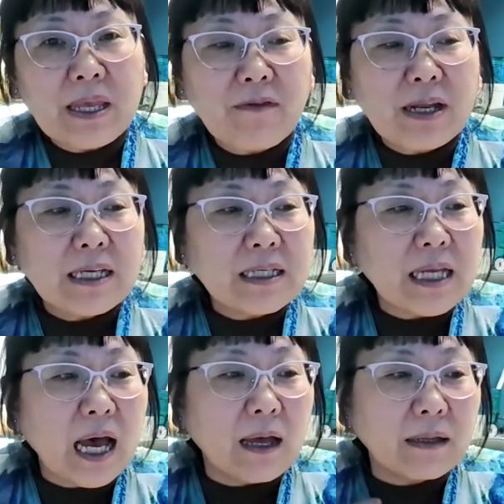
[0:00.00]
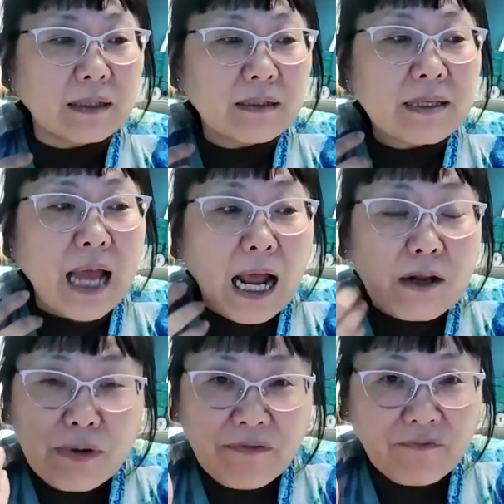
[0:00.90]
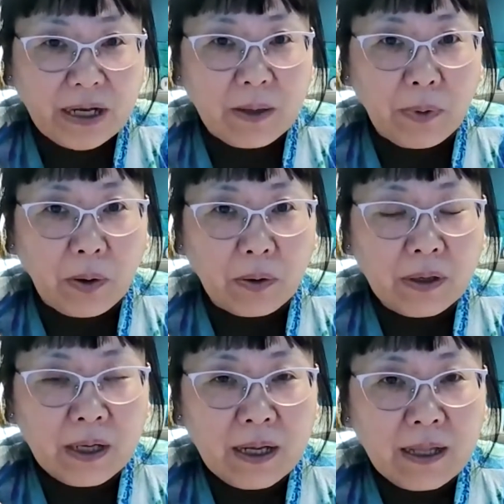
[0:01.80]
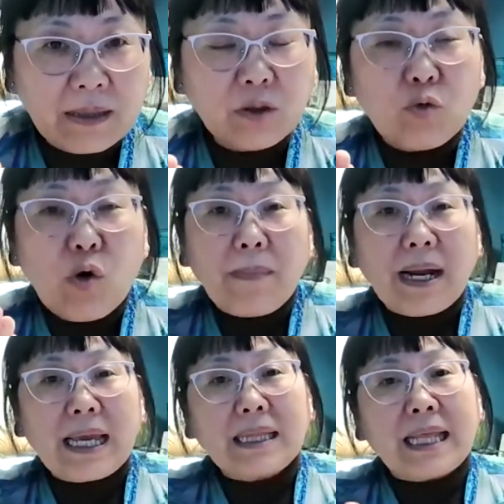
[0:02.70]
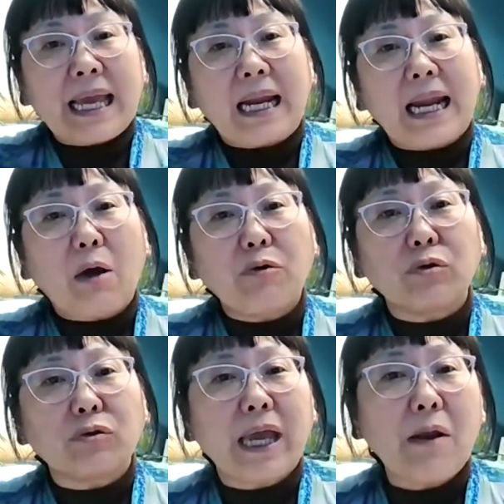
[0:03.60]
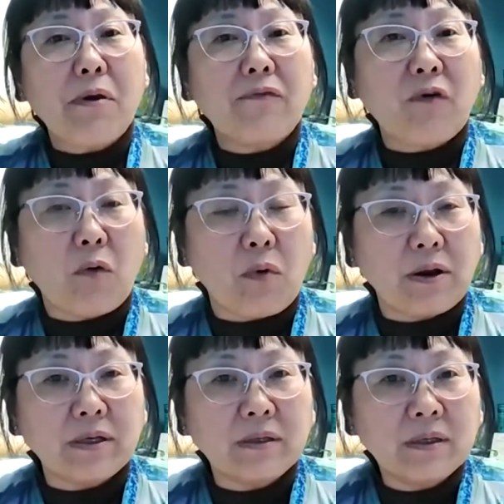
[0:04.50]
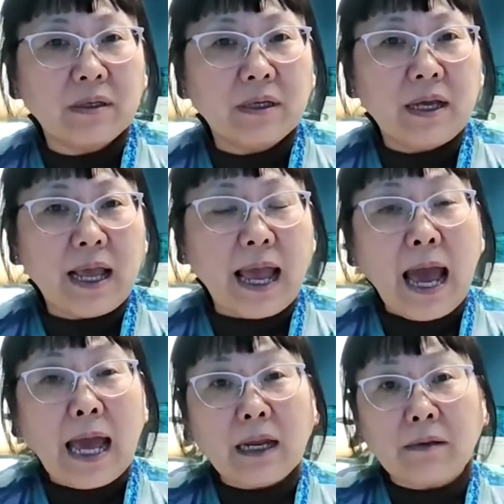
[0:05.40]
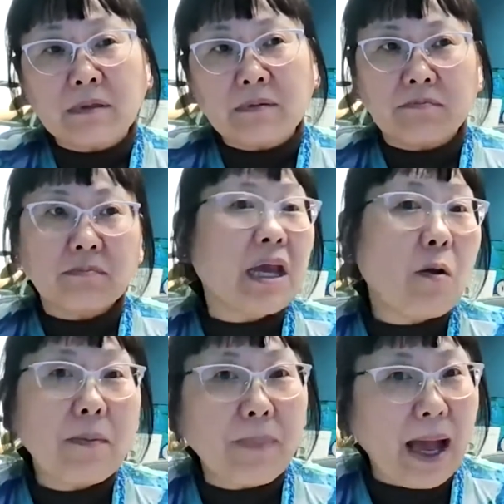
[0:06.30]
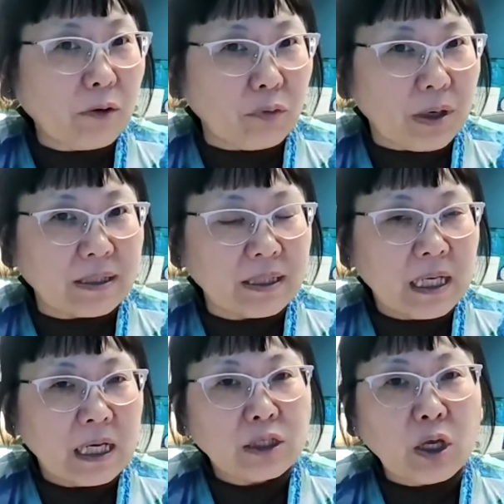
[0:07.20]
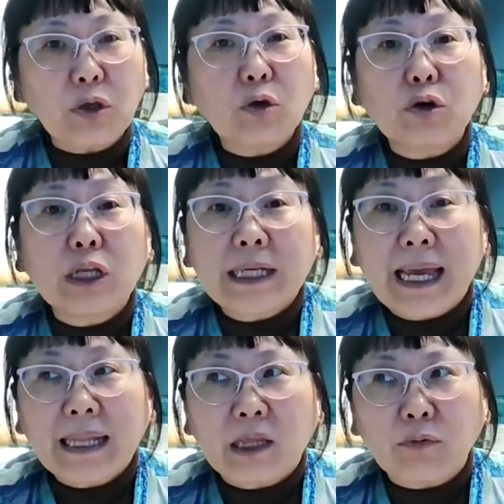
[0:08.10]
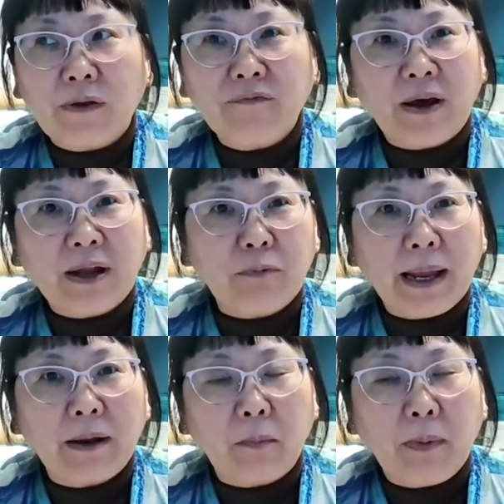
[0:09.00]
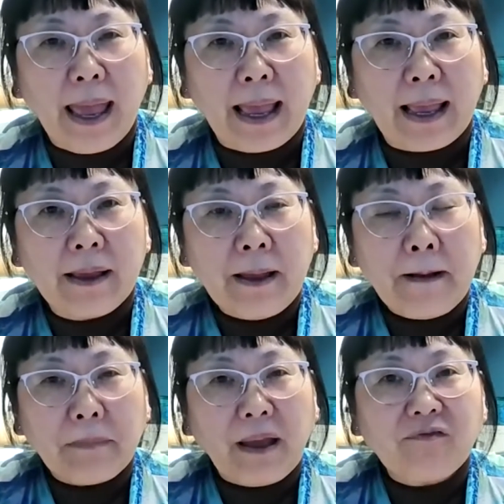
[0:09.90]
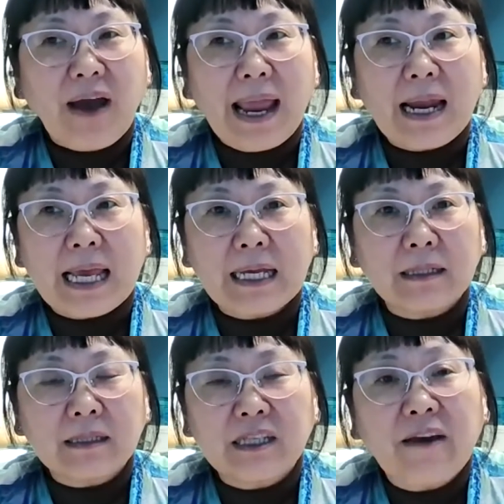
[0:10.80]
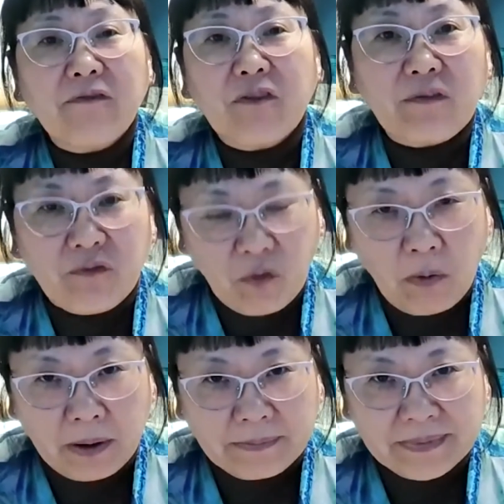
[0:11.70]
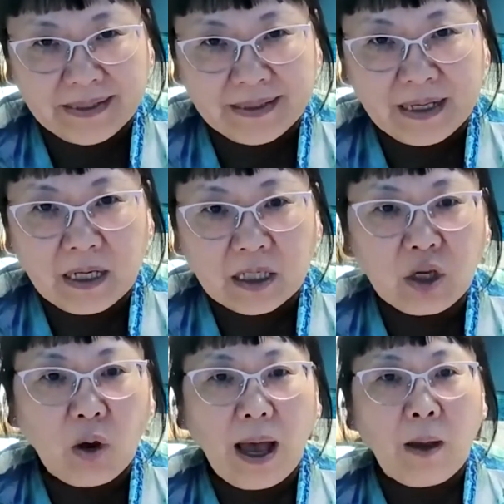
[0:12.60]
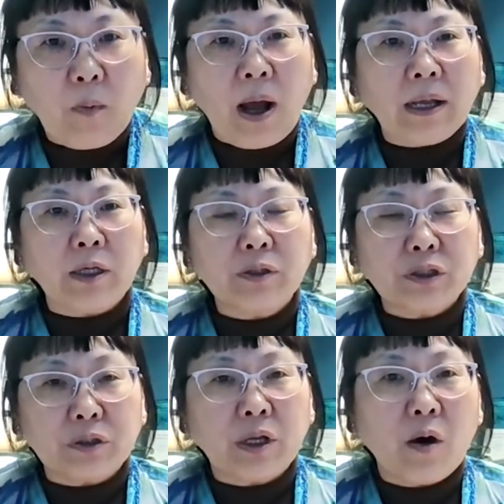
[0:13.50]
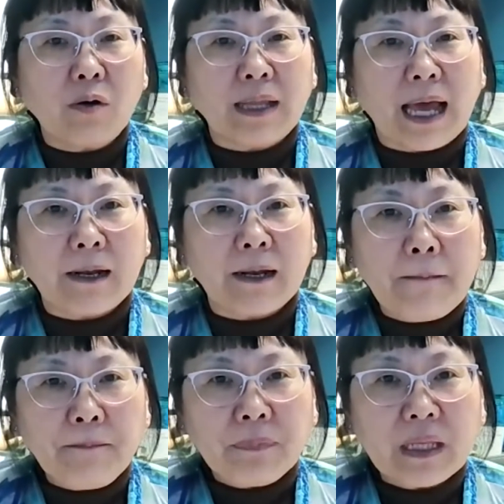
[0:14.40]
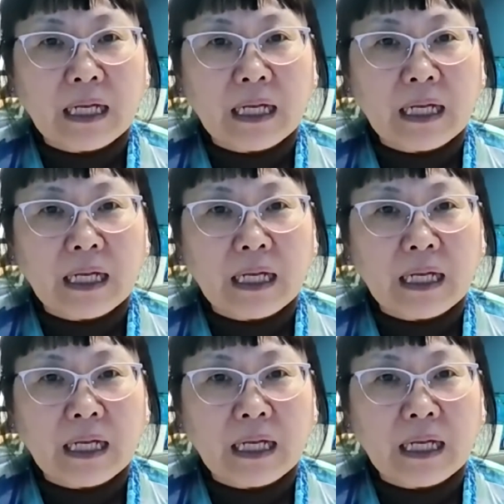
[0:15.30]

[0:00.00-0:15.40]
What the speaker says: is non-refundable, normally they allow you to carry forward and carry backward. So you could get the refund right away by filing different forms. So I want you to know that the